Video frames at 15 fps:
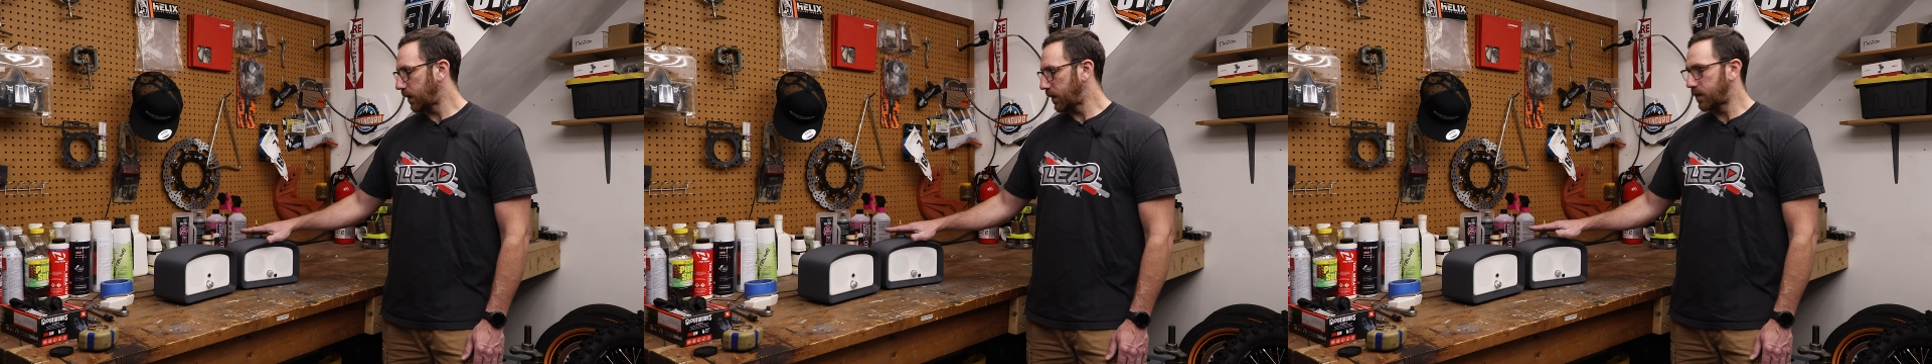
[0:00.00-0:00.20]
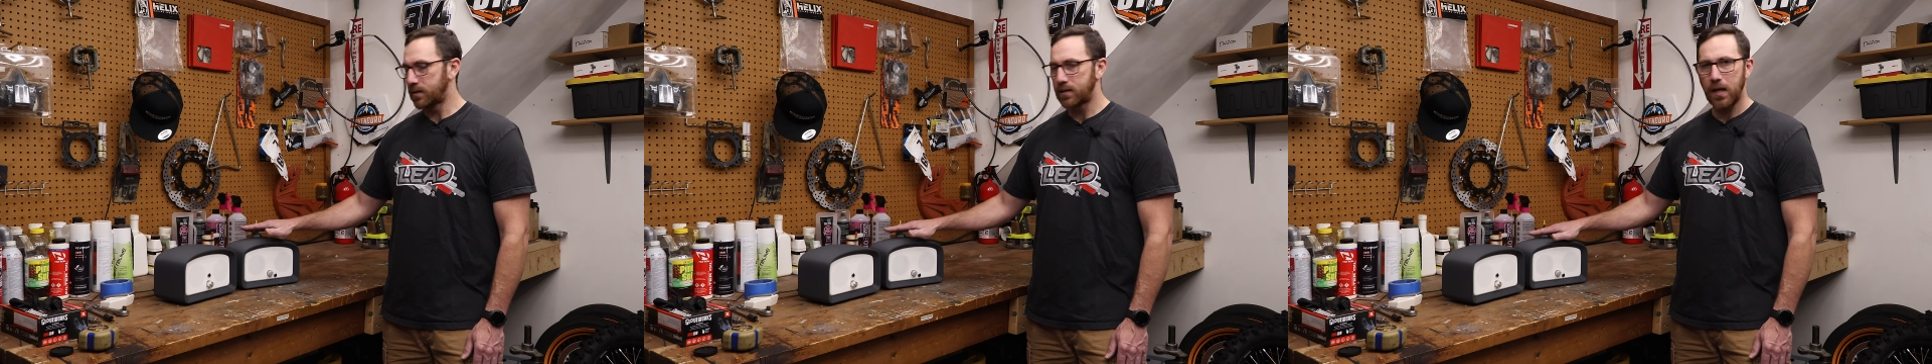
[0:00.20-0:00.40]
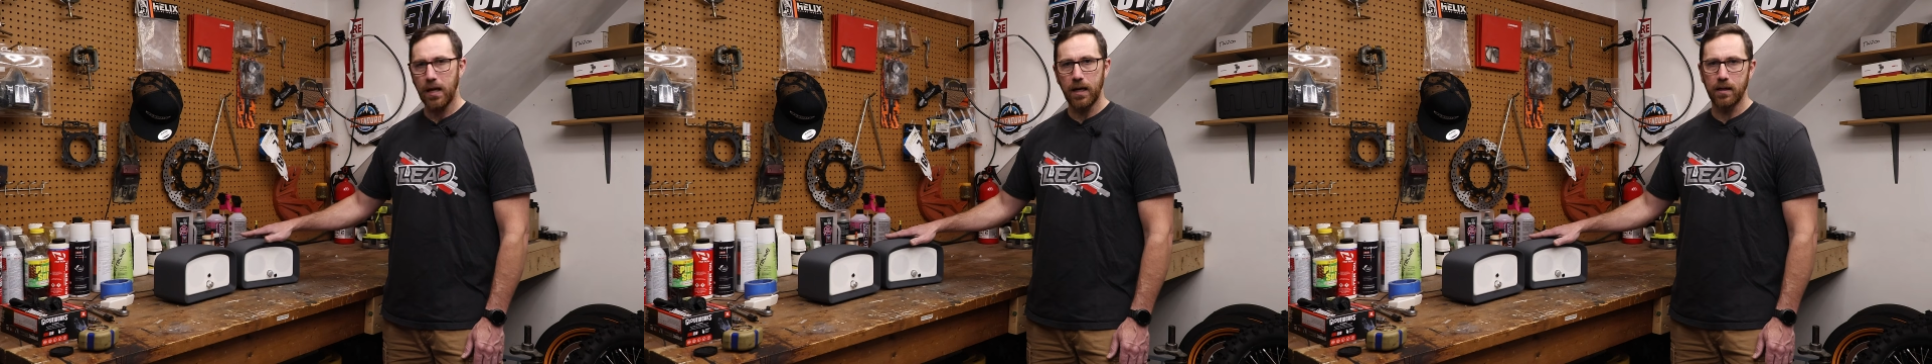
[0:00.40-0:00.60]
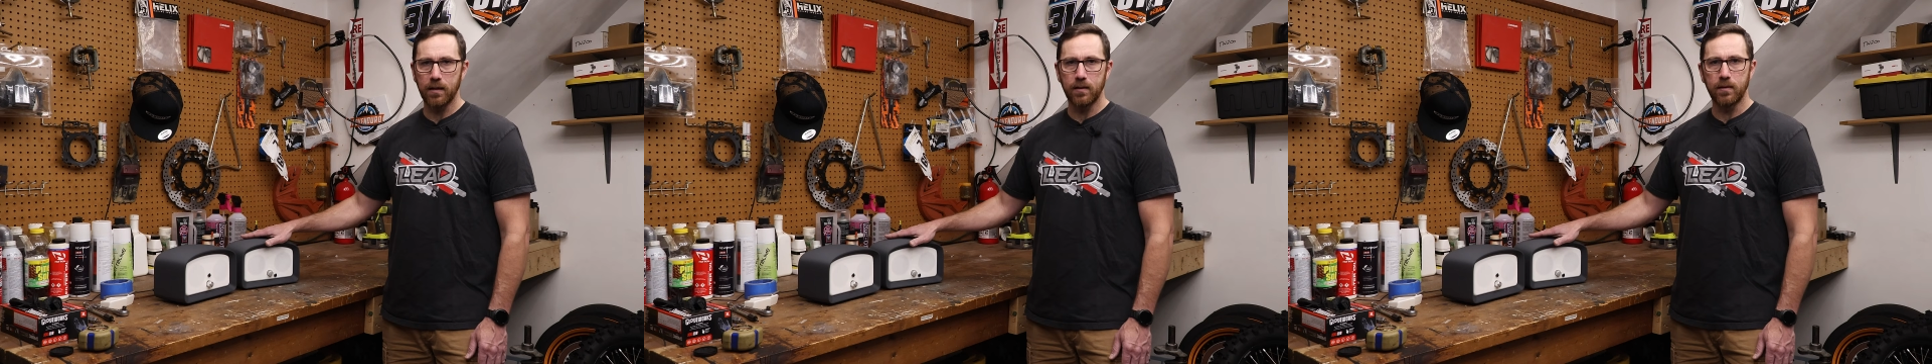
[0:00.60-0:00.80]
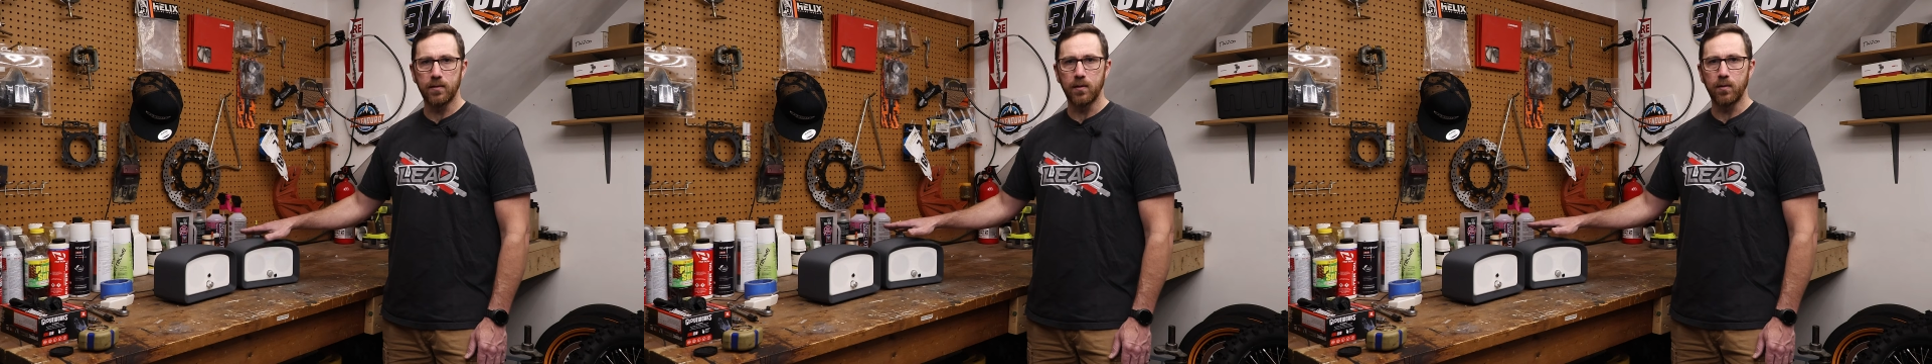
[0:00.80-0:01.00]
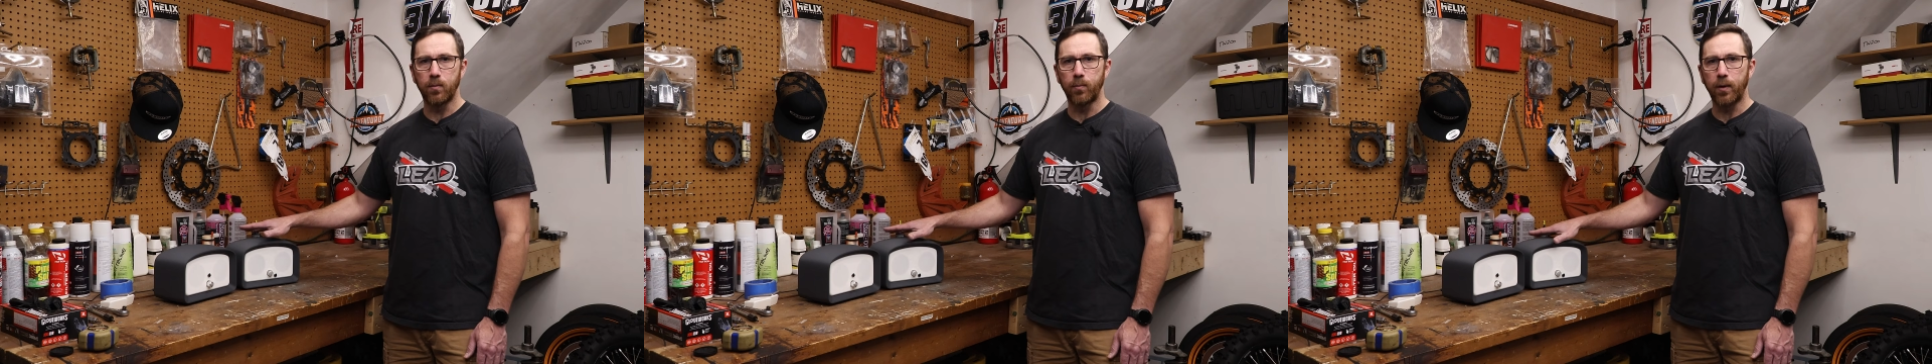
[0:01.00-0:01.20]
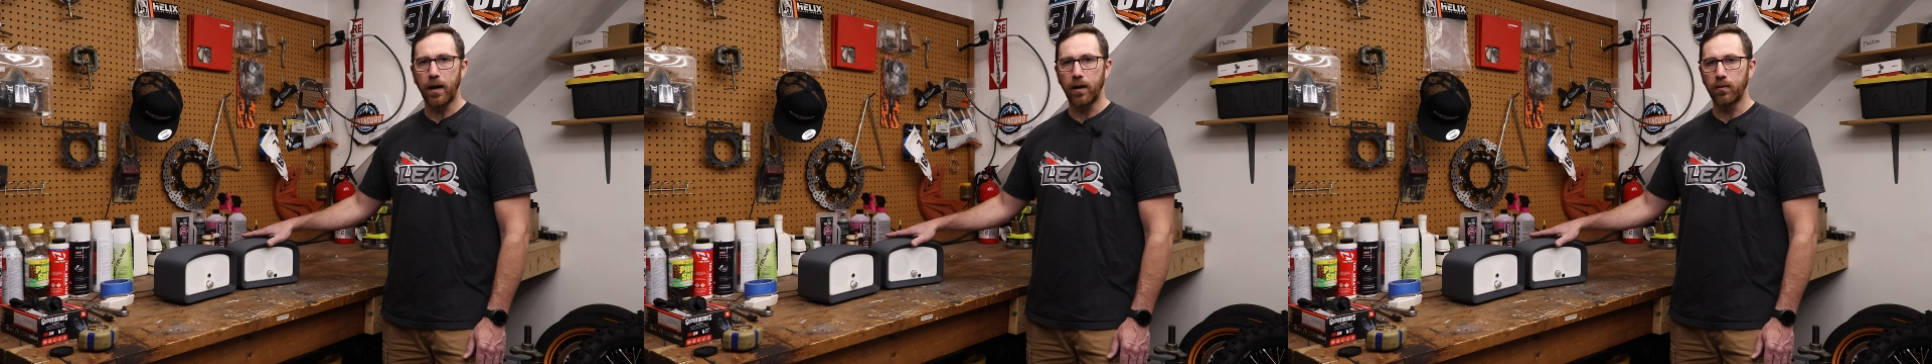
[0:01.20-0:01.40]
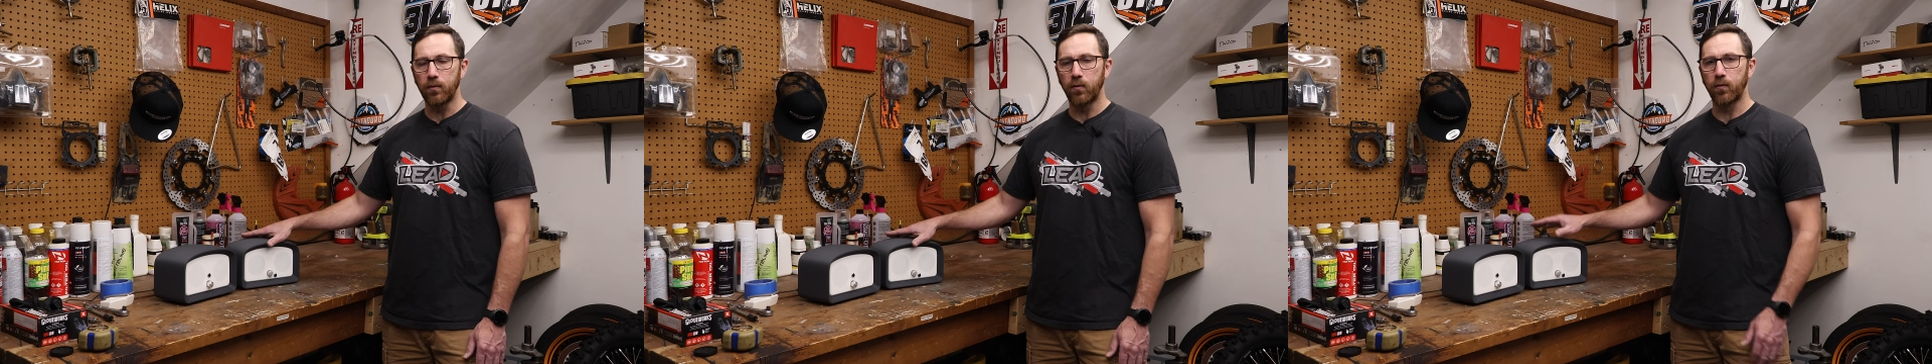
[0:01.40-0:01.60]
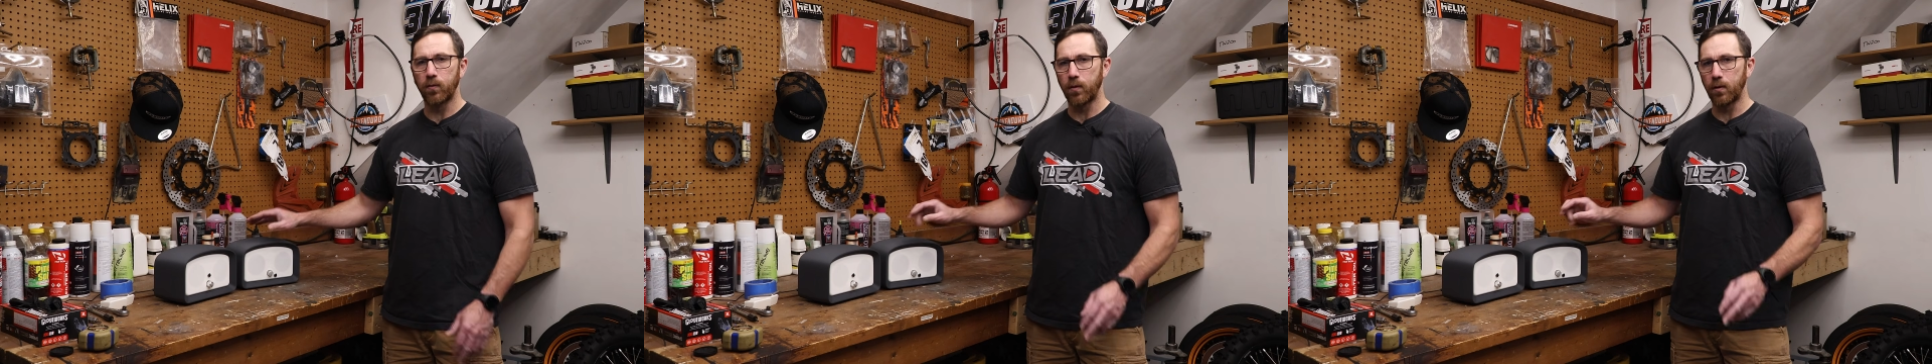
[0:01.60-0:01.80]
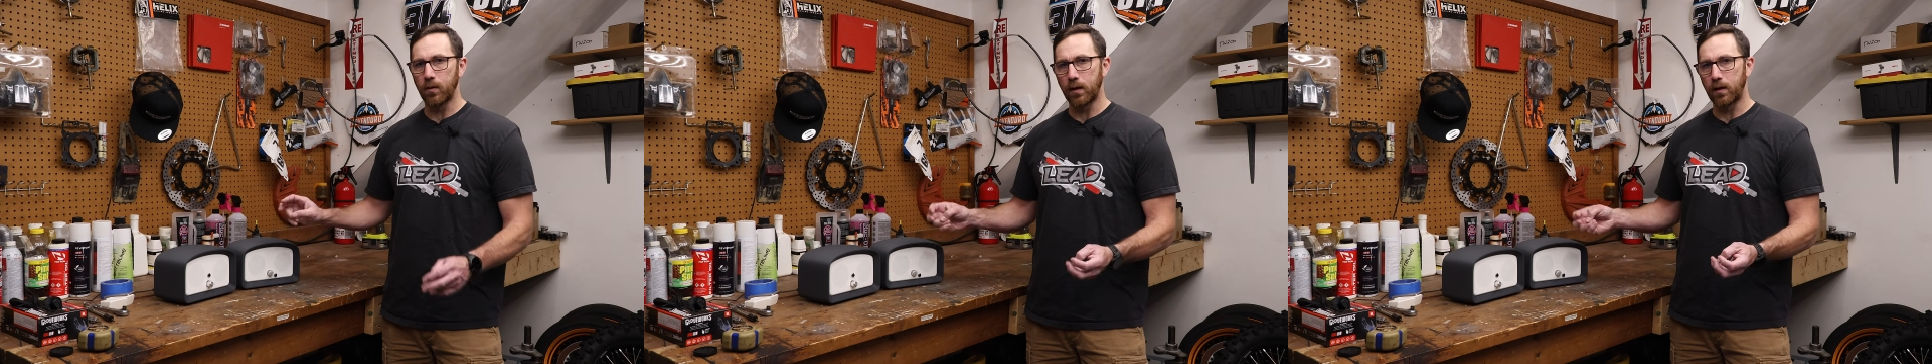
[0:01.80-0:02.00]
like the tans and the browns
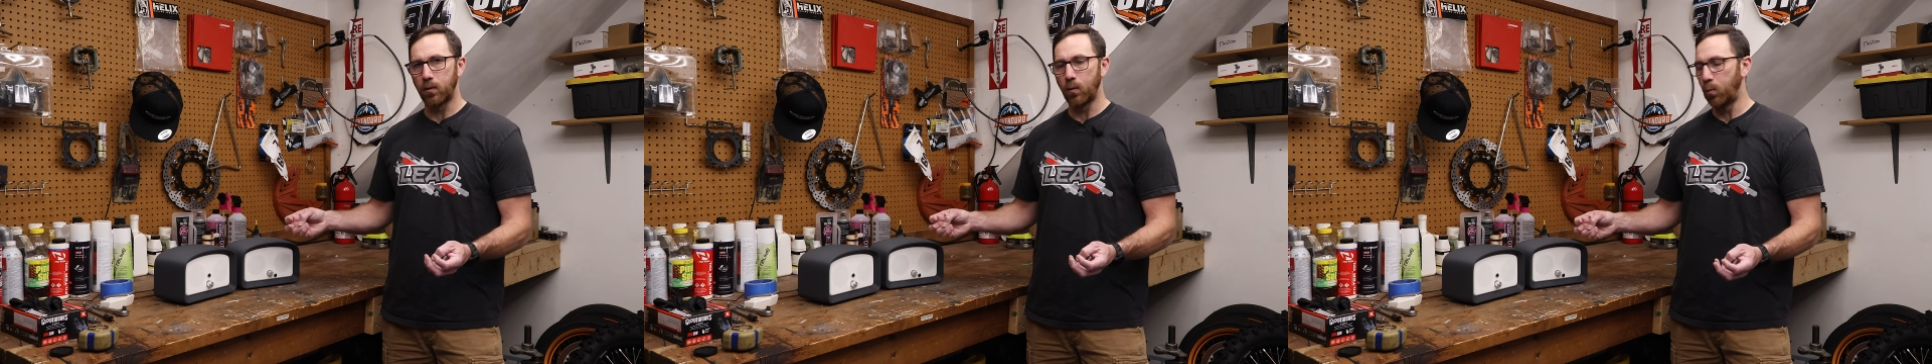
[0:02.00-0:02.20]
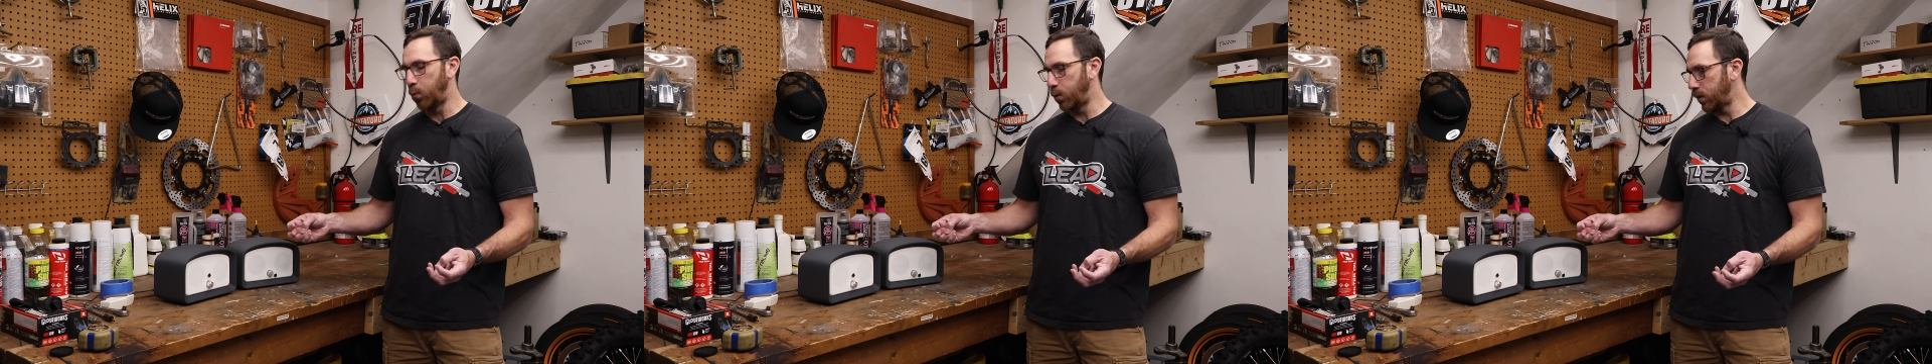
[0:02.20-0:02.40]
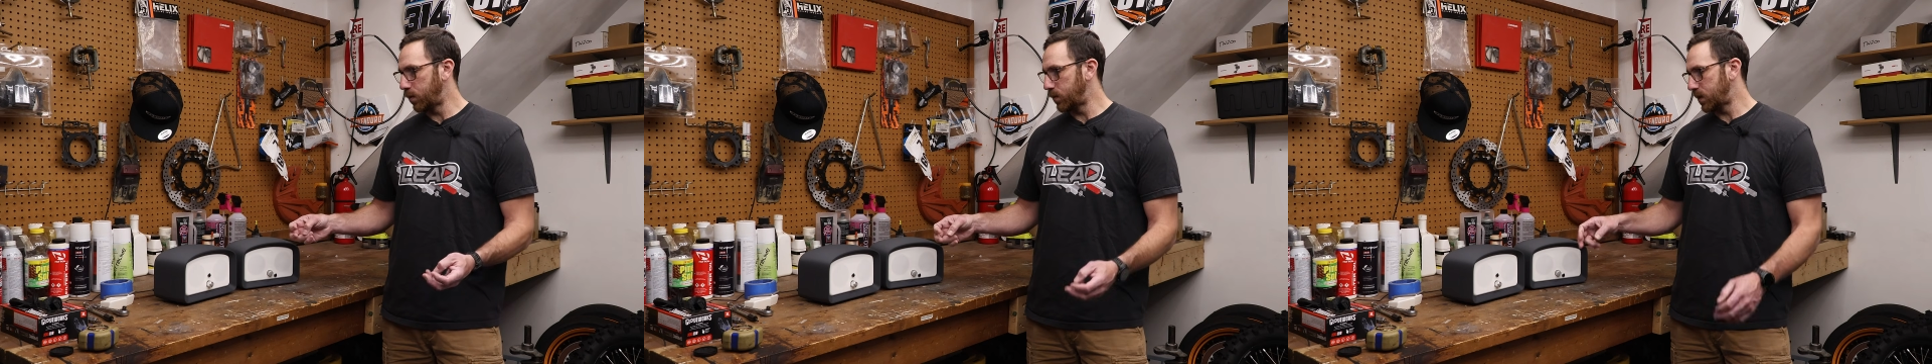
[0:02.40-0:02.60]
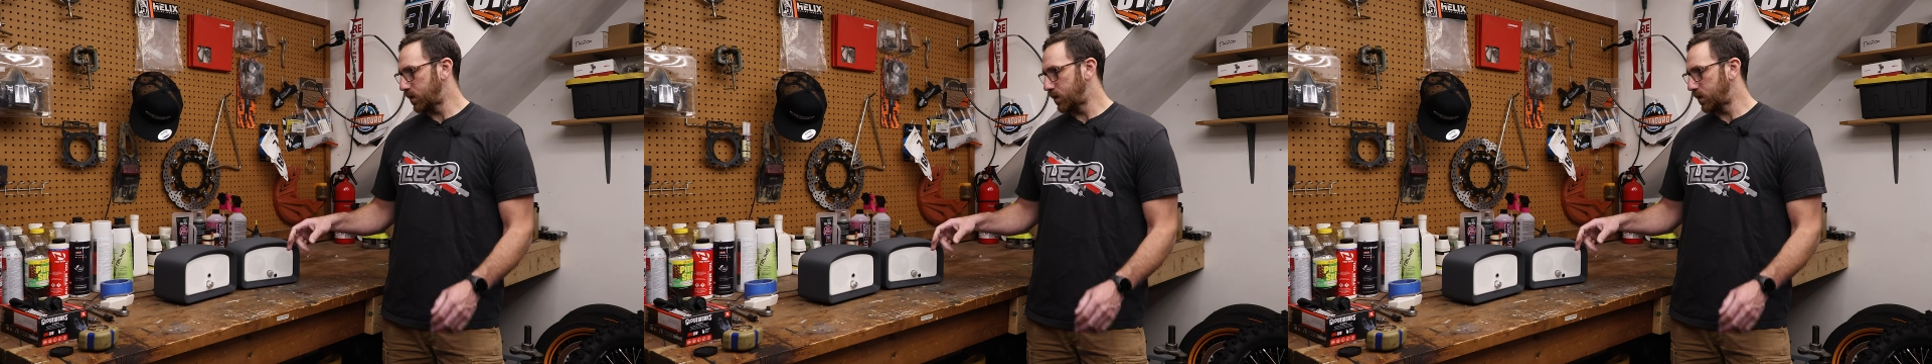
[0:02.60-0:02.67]
for the wood